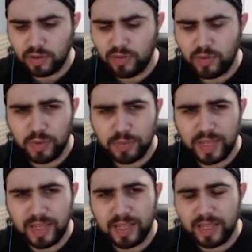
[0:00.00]
Everyone
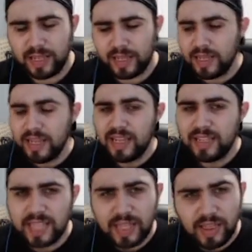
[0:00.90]
making like a
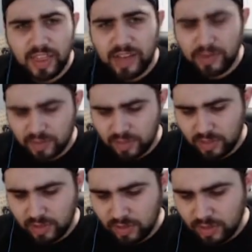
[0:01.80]

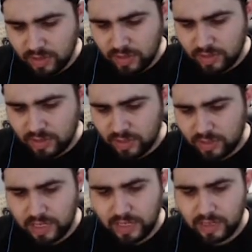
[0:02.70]
10,000
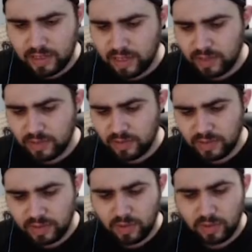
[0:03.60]
attack King of
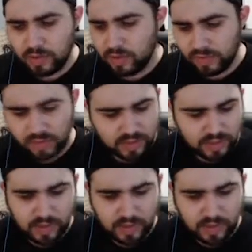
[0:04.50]
Skull Servants.